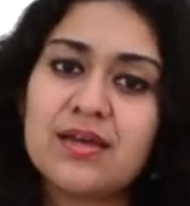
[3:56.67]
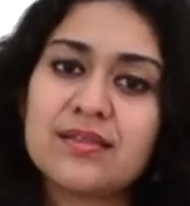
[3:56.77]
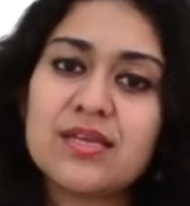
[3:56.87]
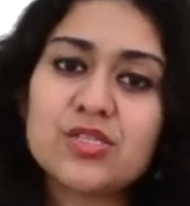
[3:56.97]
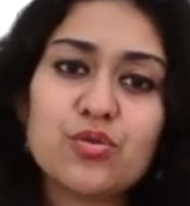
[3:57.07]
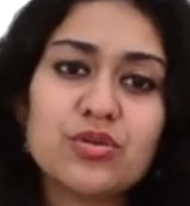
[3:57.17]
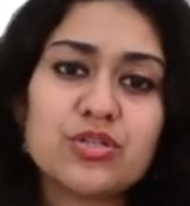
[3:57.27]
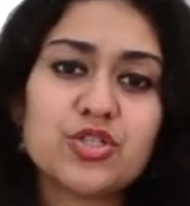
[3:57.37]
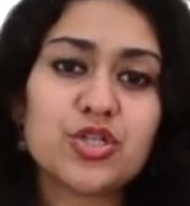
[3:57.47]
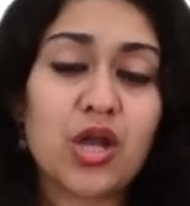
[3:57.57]
The
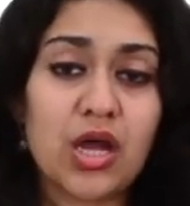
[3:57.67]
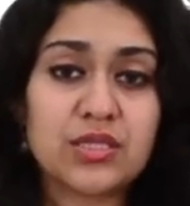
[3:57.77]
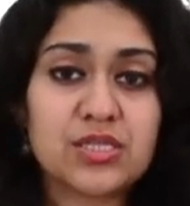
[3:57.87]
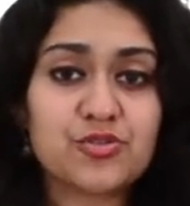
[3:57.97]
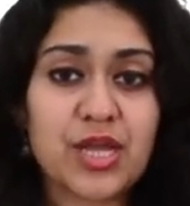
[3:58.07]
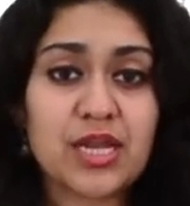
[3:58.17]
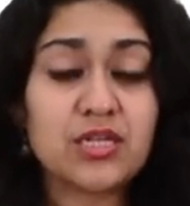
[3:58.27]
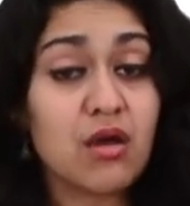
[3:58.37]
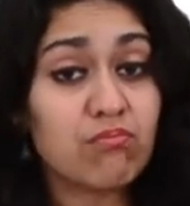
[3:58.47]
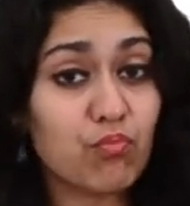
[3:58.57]
student should concentrate
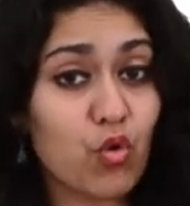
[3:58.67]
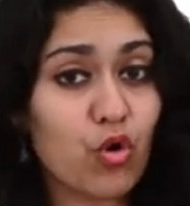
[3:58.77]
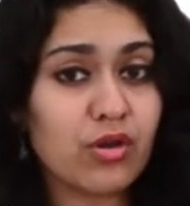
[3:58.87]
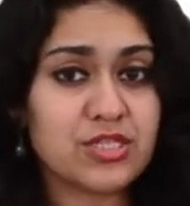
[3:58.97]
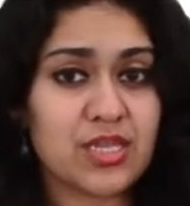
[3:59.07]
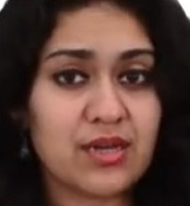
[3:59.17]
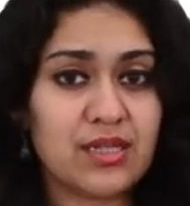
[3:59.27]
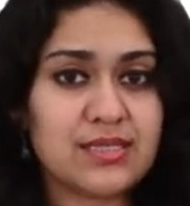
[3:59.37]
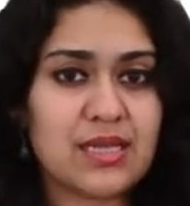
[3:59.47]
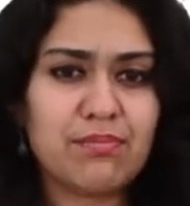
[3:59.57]
more on
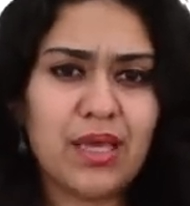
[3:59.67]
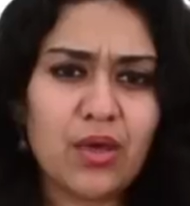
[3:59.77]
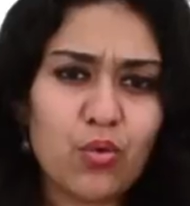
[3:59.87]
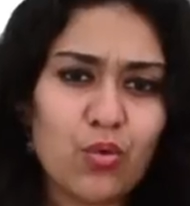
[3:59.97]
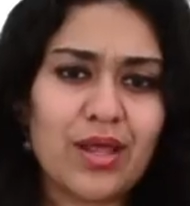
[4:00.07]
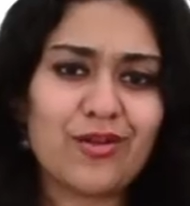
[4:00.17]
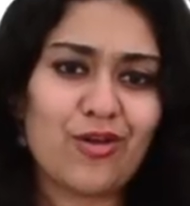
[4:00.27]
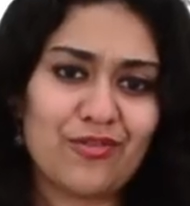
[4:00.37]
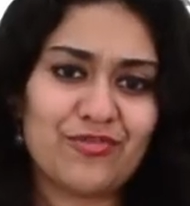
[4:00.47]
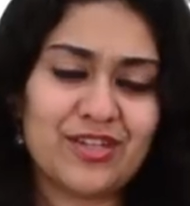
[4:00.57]
studies and be cool and
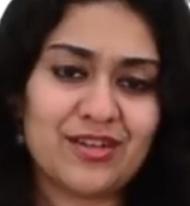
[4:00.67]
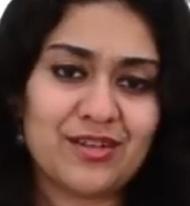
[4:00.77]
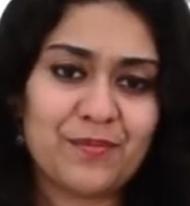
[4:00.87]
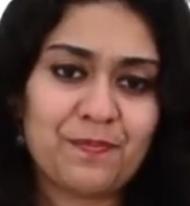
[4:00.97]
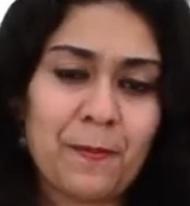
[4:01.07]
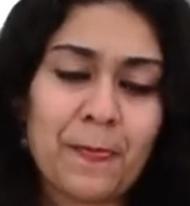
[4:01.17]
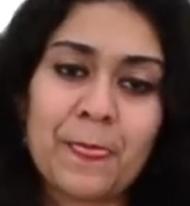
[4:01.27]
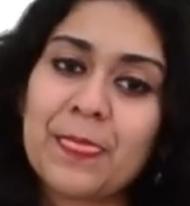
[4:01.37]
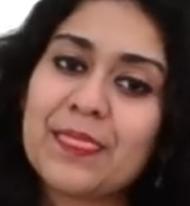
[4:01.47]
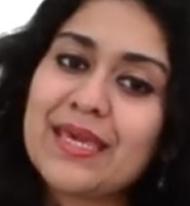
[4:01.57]
confident.
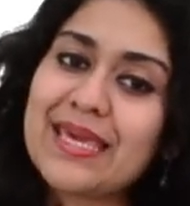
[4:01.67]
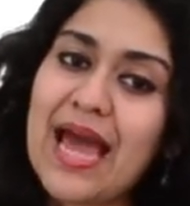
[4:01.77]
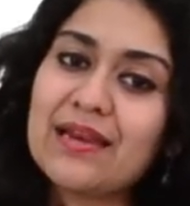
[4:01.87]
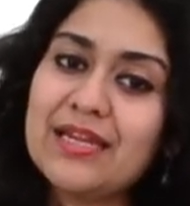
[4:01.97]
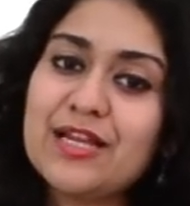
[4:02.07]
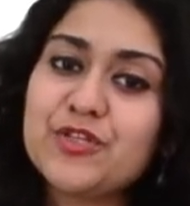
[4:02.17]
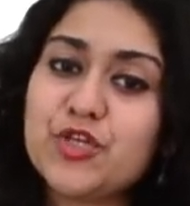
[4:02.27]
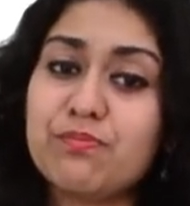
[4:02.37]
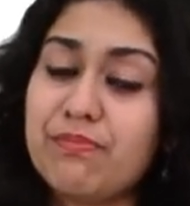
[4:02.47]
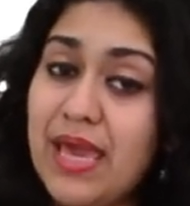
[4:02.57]
The candidate
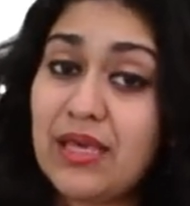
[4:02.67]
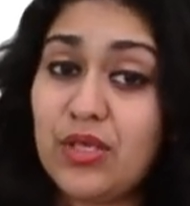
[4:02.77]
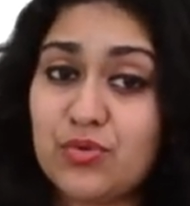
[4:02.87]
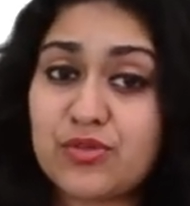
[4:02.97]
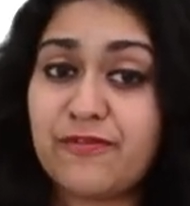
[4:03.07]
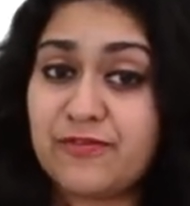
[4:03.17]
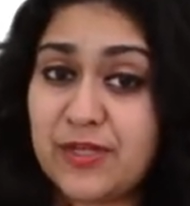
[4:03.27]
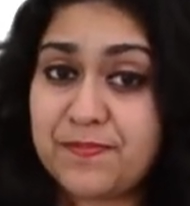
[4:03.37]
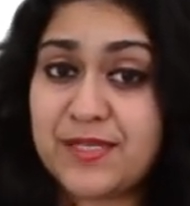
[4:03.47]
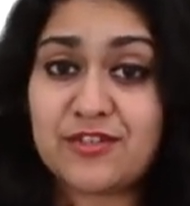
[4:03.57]
should make use of
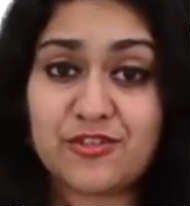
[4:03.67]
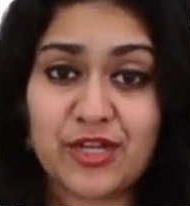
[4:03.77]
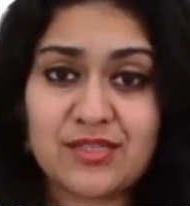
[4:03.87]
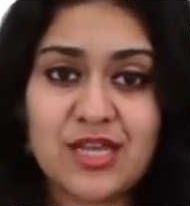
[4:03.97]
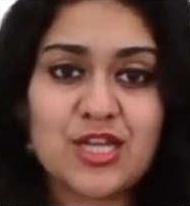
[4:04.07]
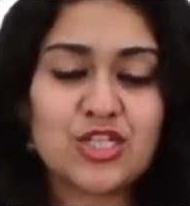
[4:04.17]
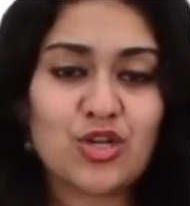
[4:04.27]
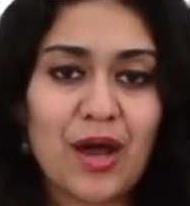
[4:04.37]
tips and tricks to